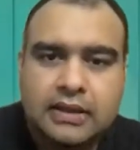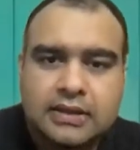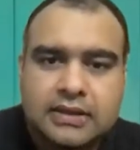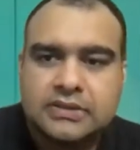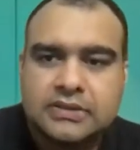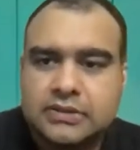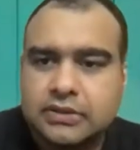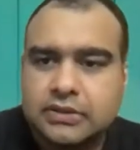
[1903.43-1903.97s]

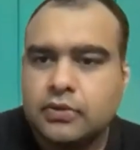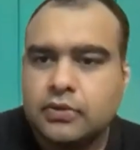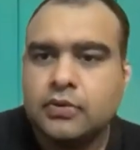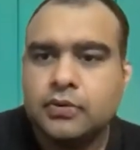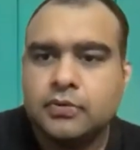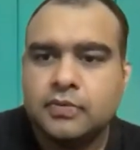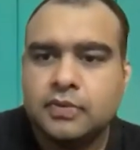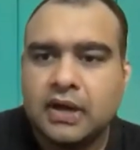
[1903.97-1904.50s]

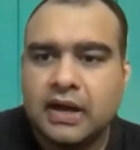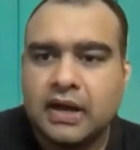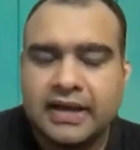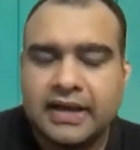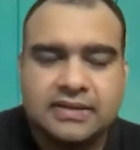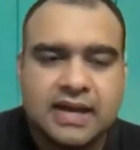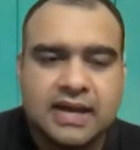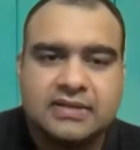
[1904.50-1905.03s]
So
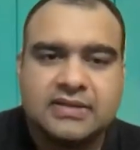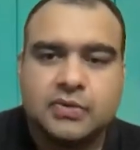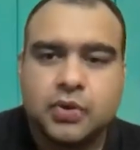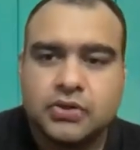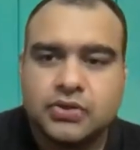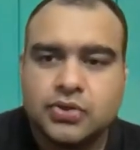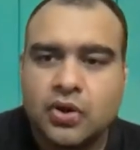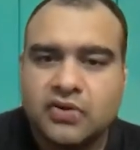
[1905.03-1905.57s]
again, the answer
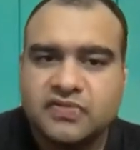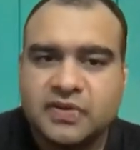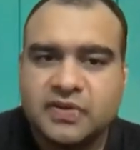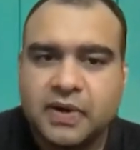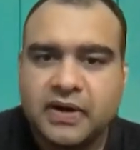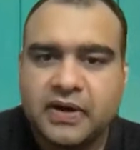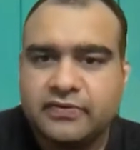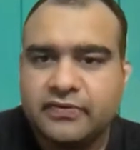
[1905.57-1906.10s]
was all of the
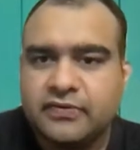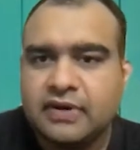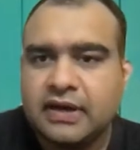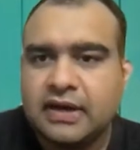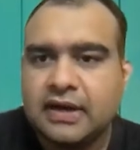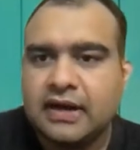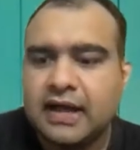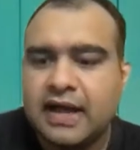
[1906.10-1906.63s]
above,
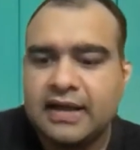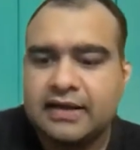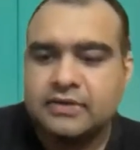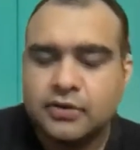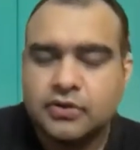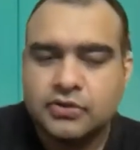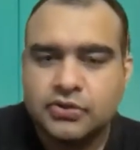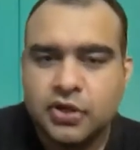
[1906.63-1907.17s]
and
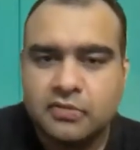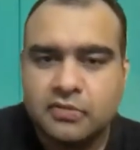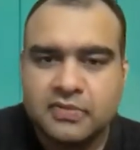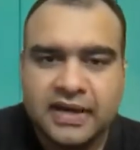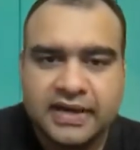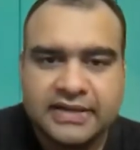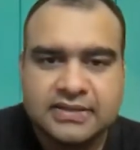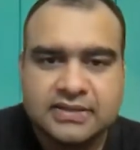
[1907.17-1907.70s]
good job,
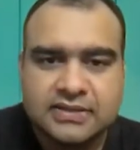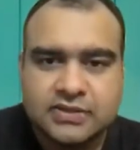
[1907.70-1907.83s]
guys.